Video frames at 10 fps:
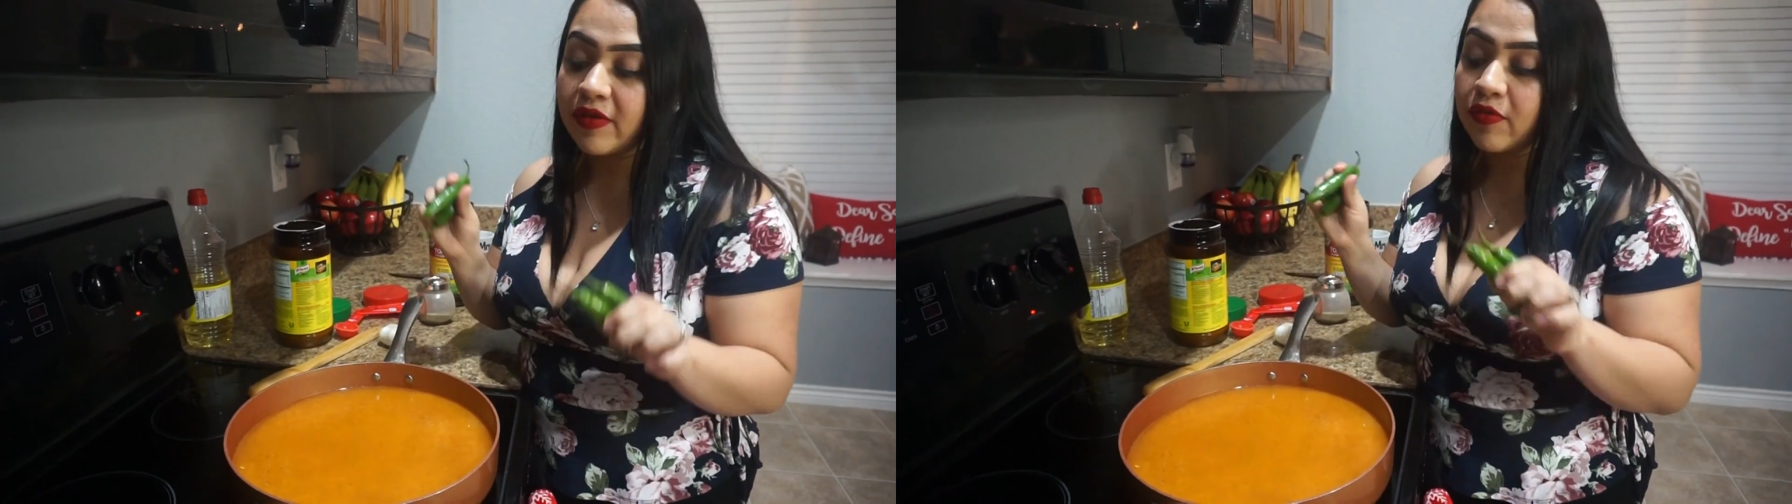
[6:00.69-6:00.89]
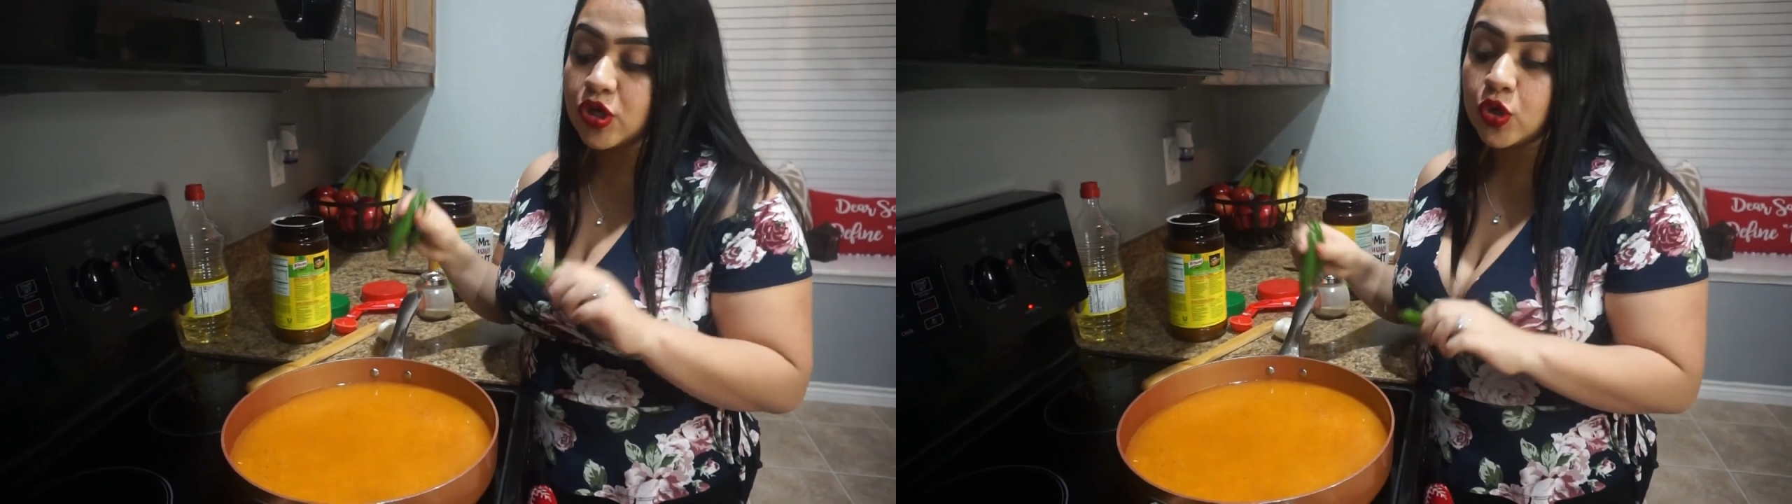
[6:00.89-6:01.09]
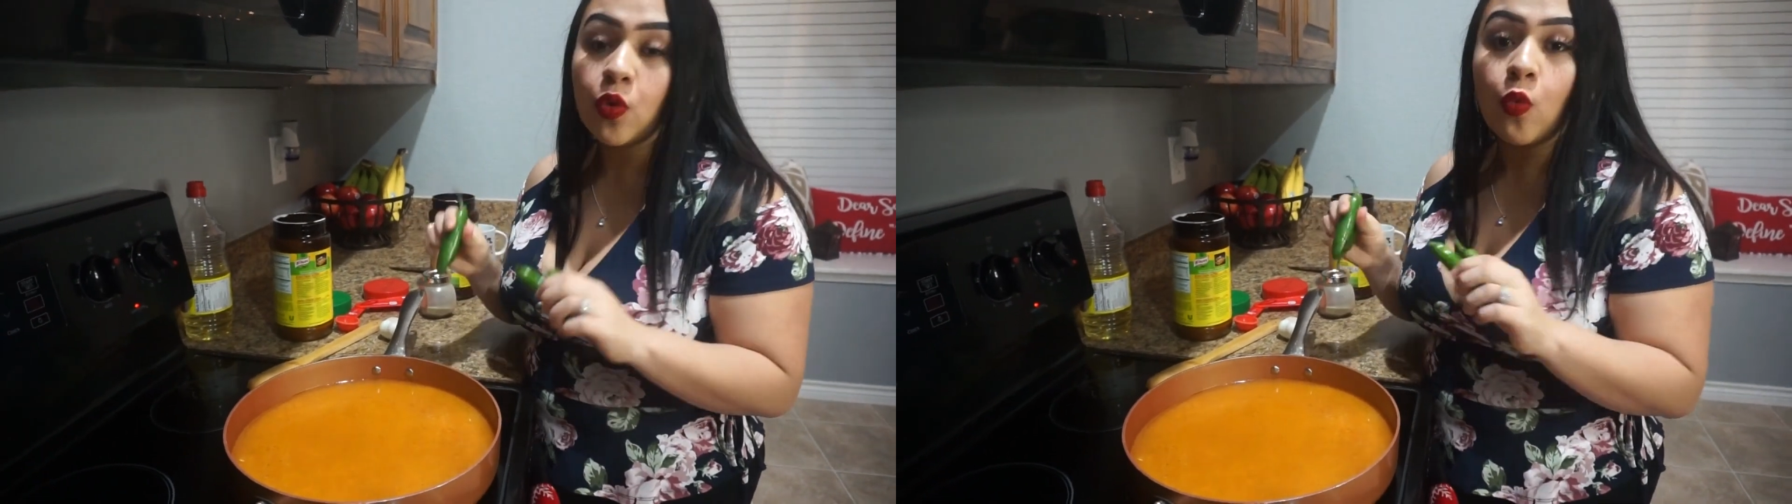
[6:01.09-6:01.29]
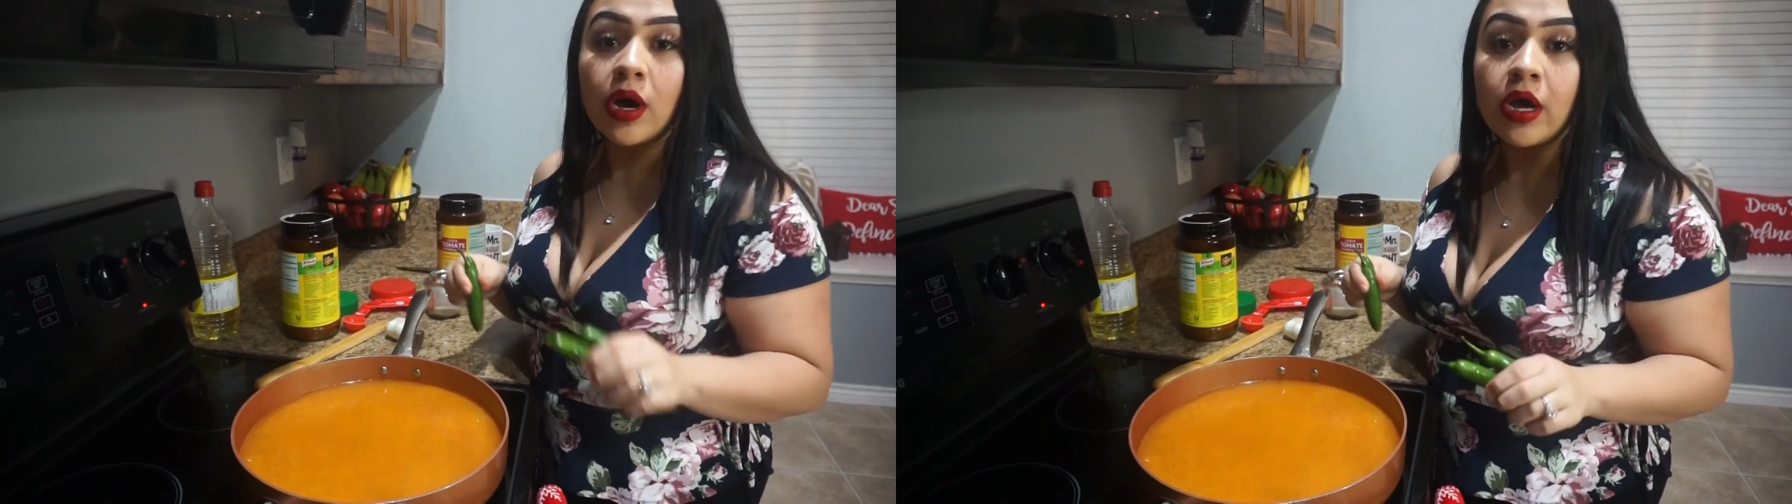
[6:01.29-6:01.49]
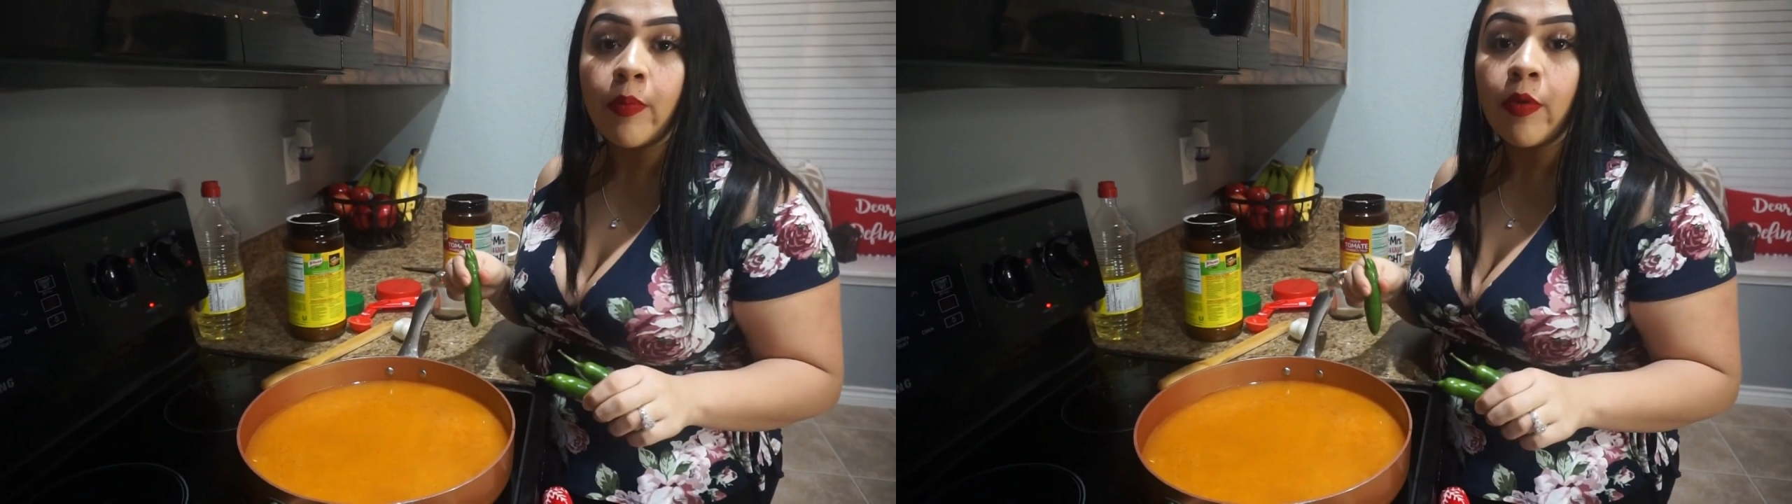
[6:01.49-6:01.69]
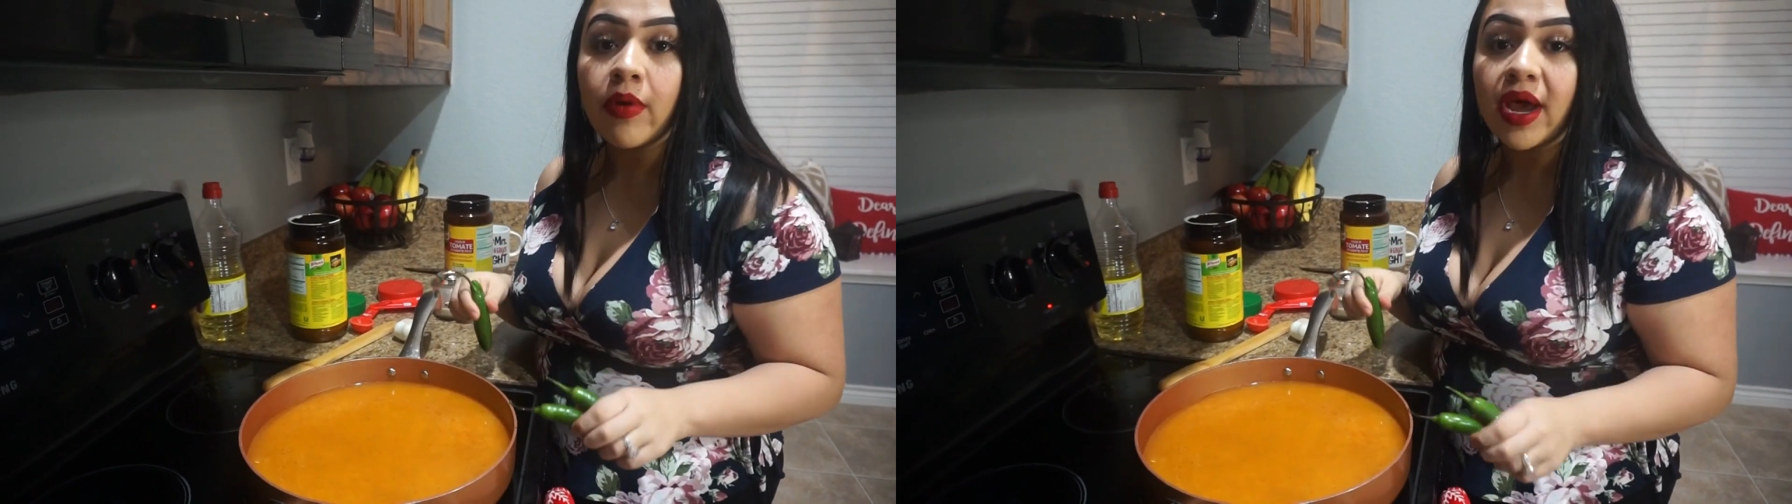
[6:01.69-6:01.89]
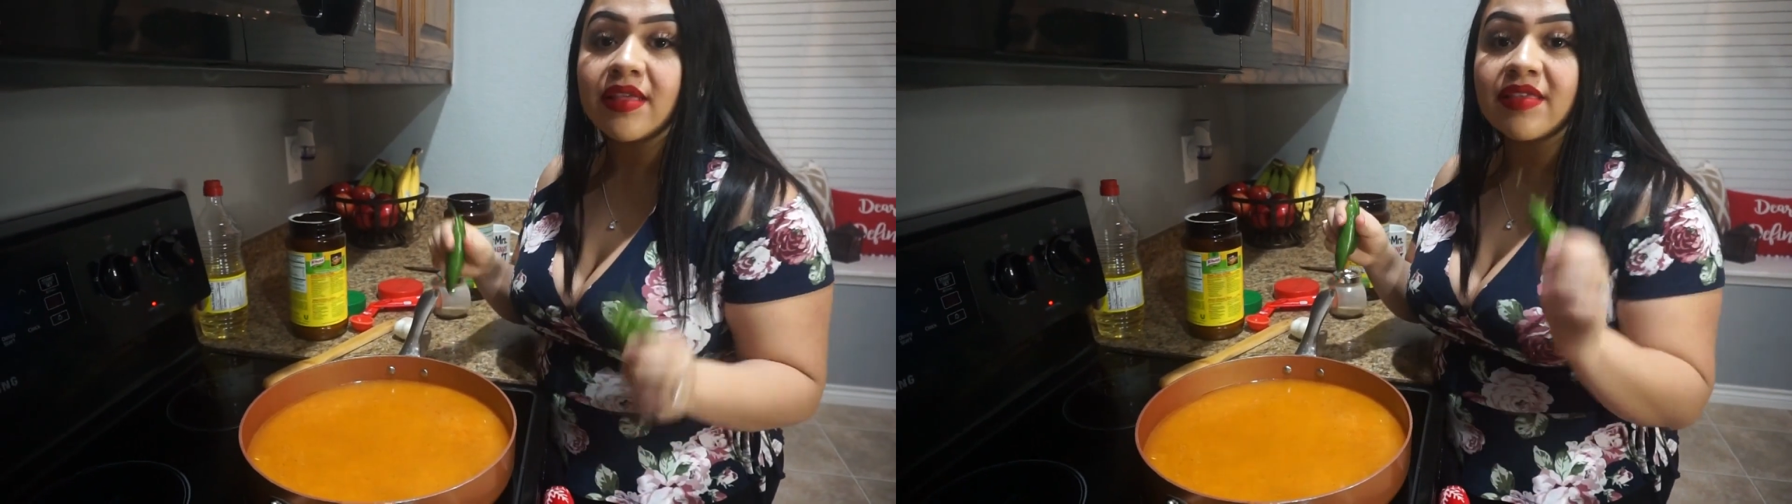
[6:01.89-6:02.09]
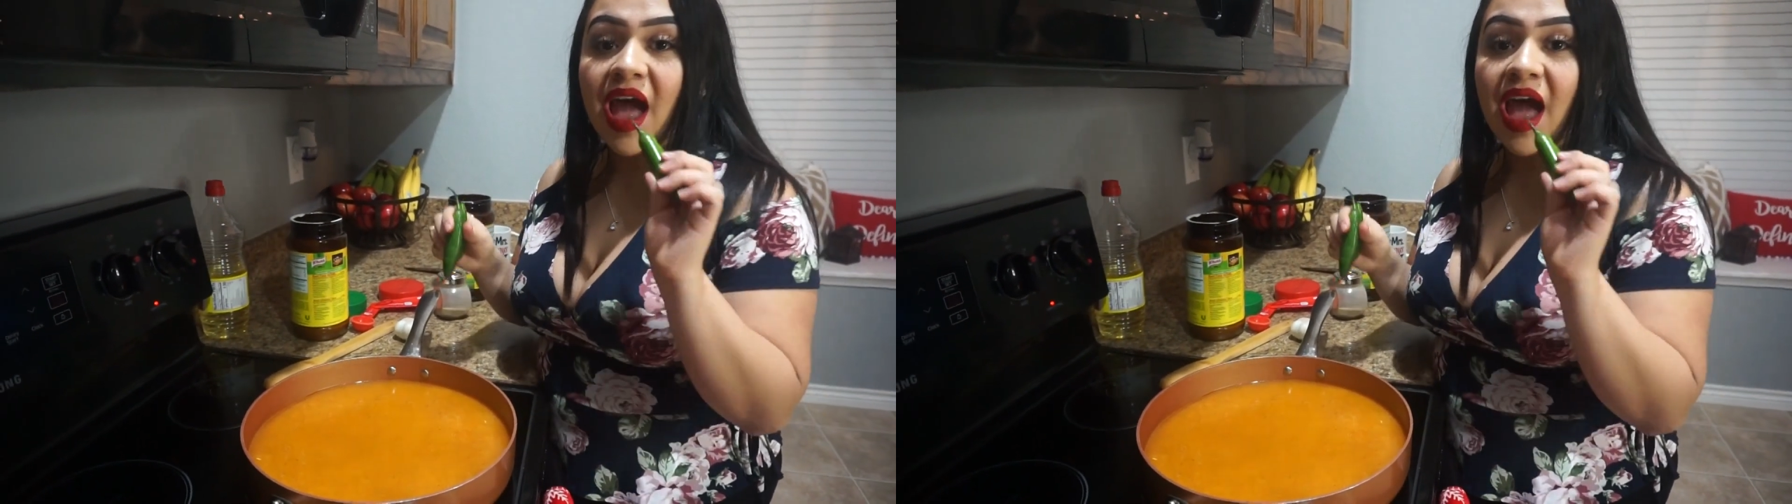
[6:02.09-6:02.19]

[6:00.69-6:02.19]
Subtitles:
If you're doing 1 cup of rice,